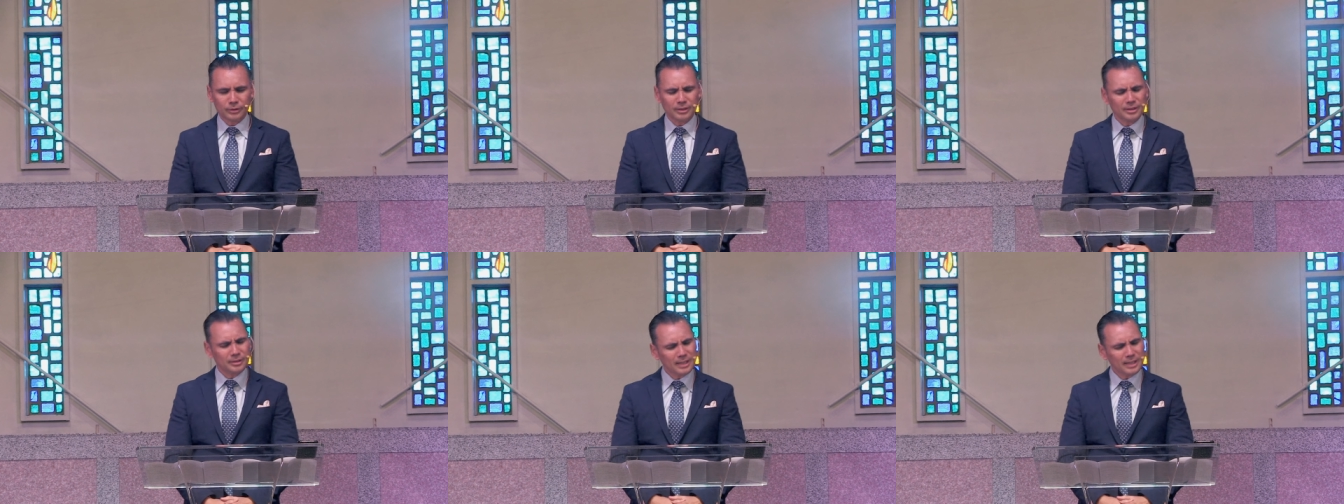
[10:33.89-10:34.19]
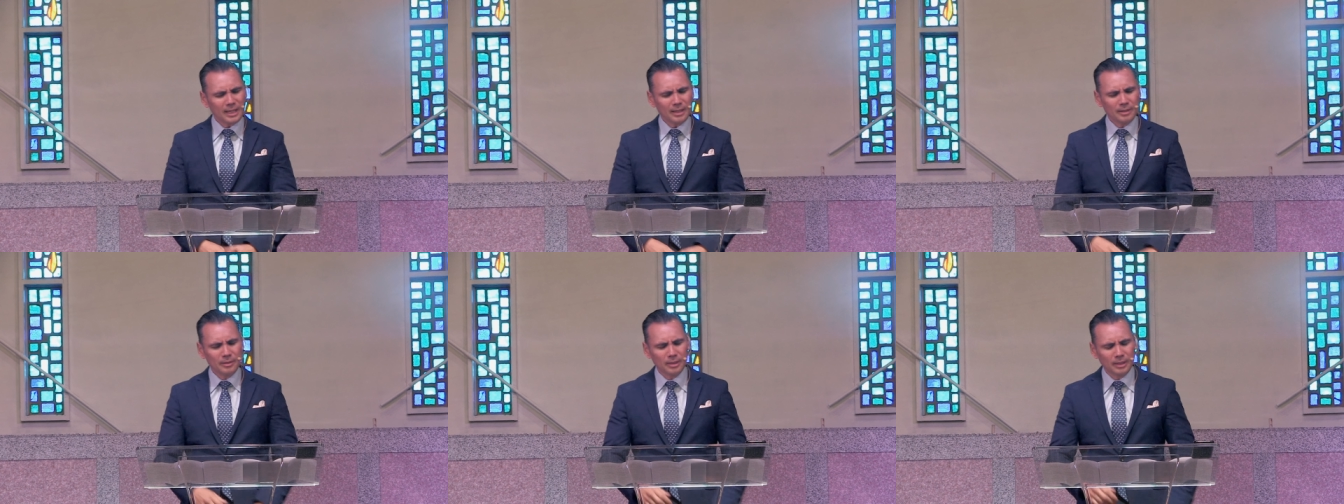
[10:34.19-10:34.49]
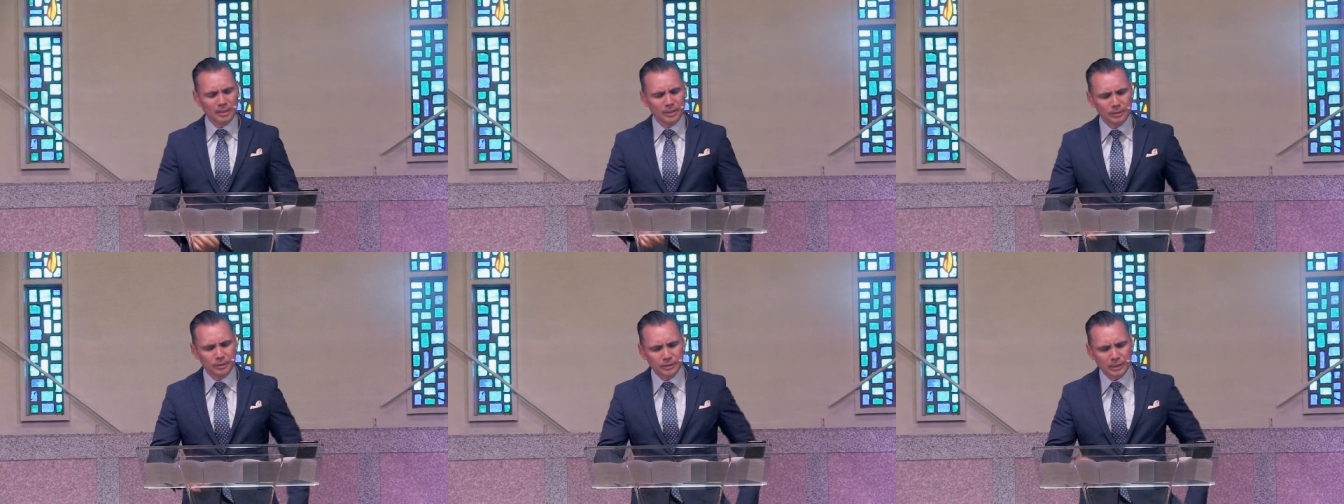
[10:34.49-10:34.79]
The second
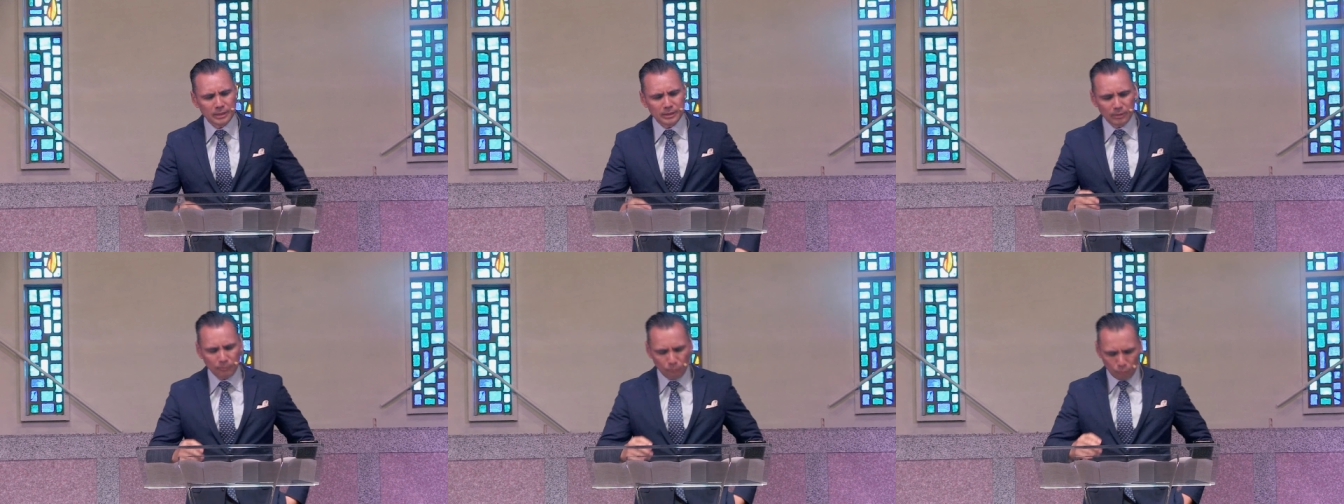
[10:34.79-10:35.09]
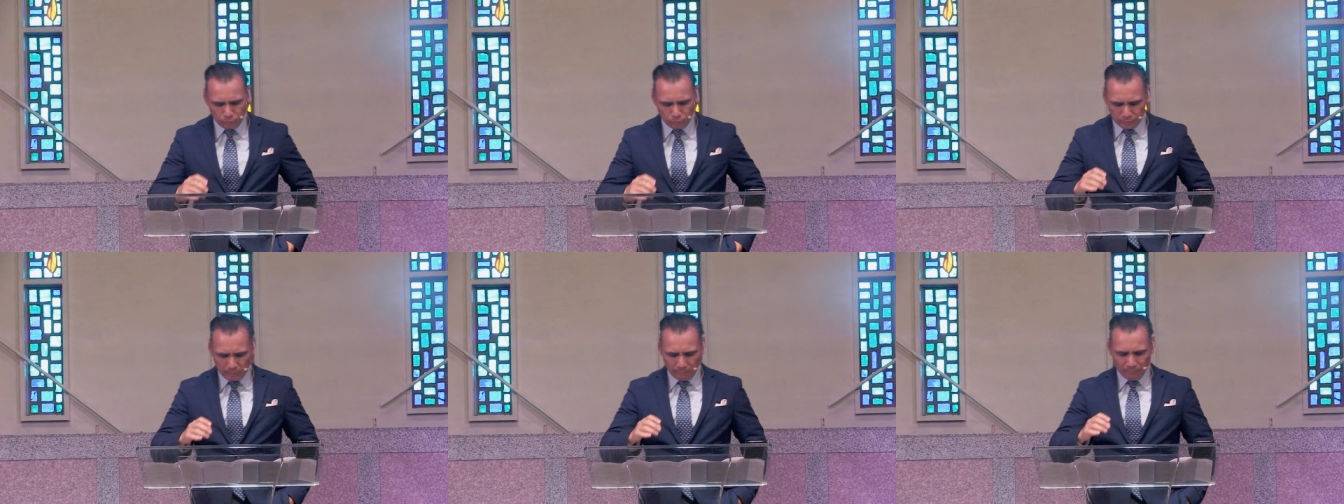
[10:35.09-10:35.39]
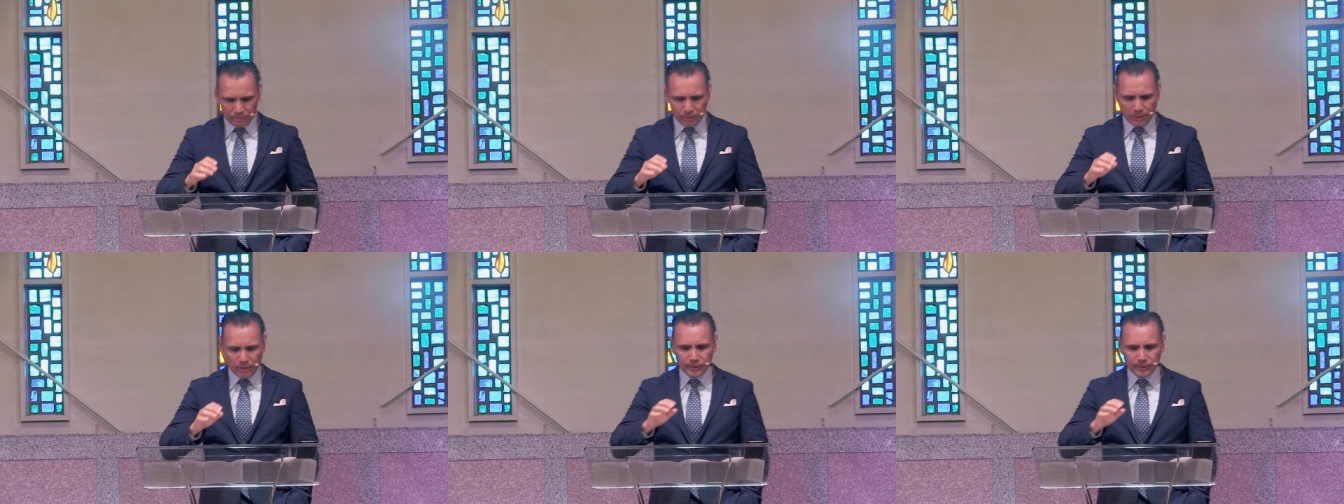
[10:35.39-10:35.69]
thing he says in verse
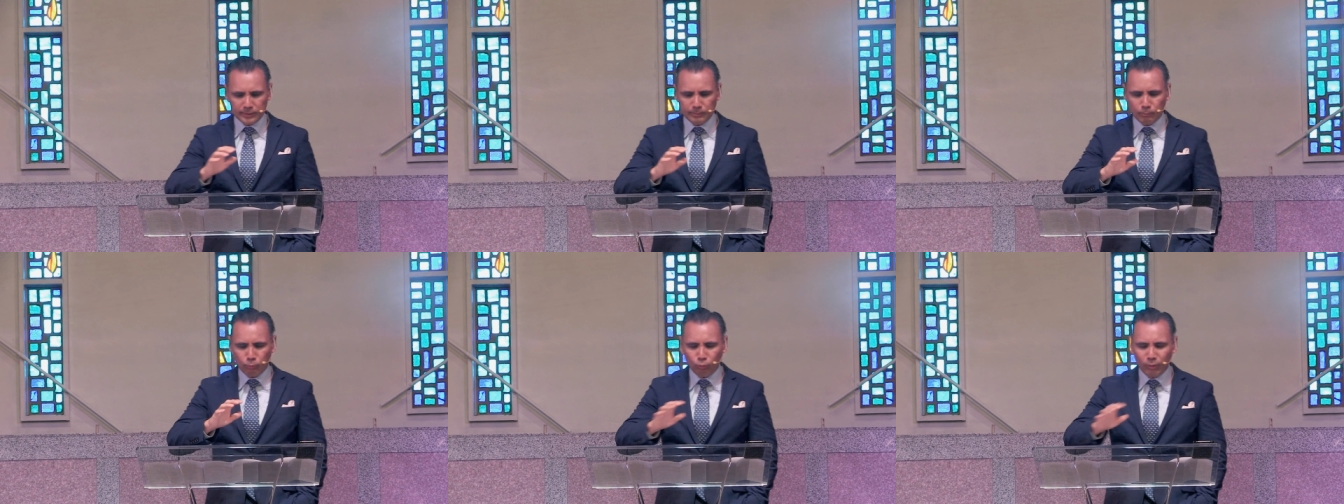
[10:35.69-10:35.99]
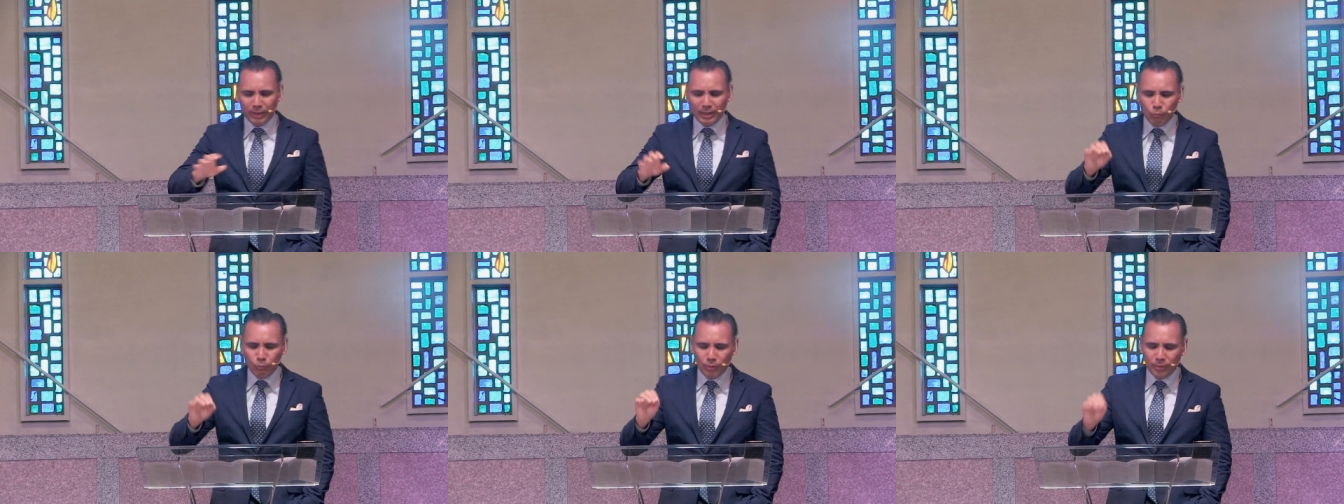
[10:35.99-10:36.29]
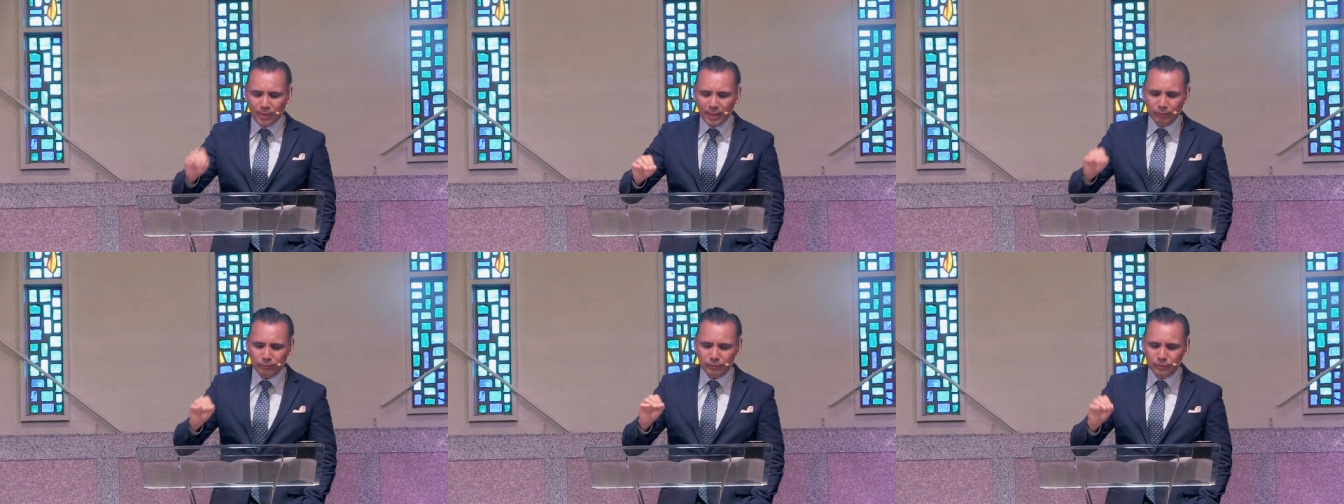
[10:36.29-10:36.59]
17 is pray
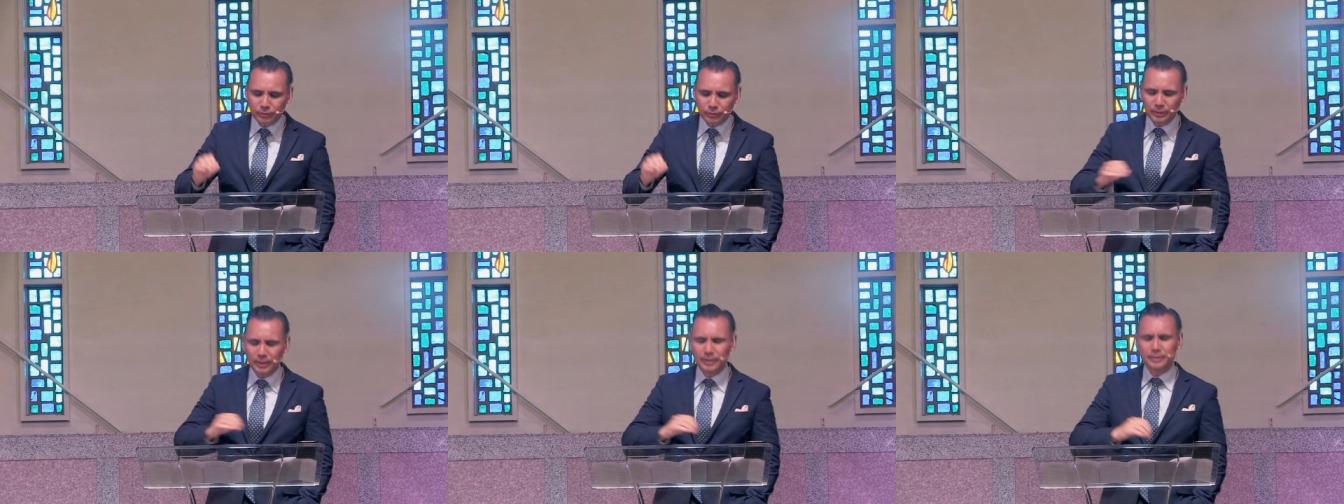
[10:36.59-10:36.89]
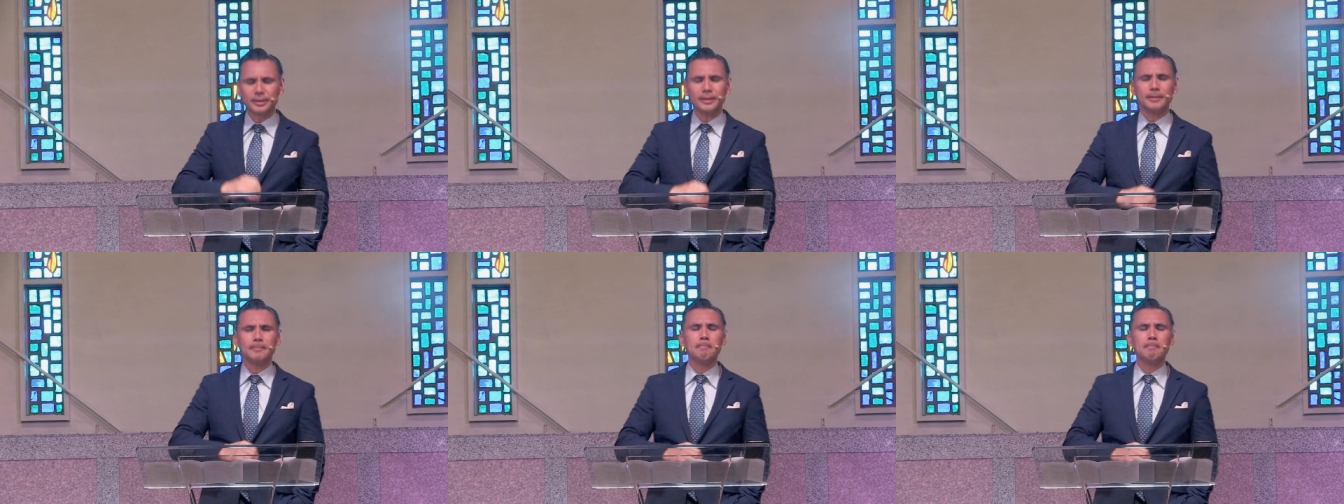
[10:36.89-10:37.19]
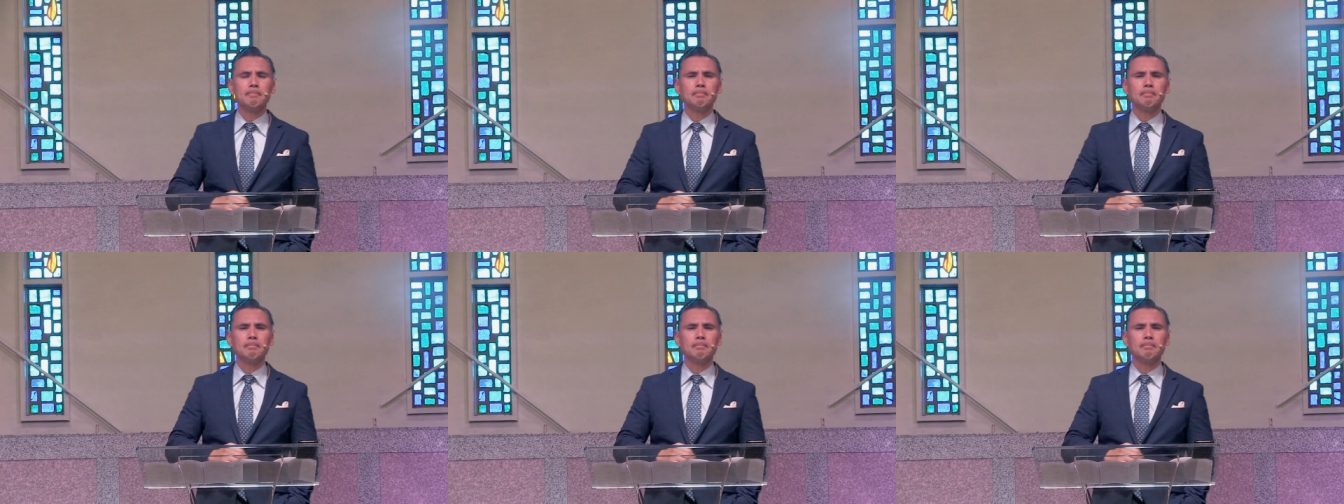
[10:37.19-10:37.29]
without ceasing.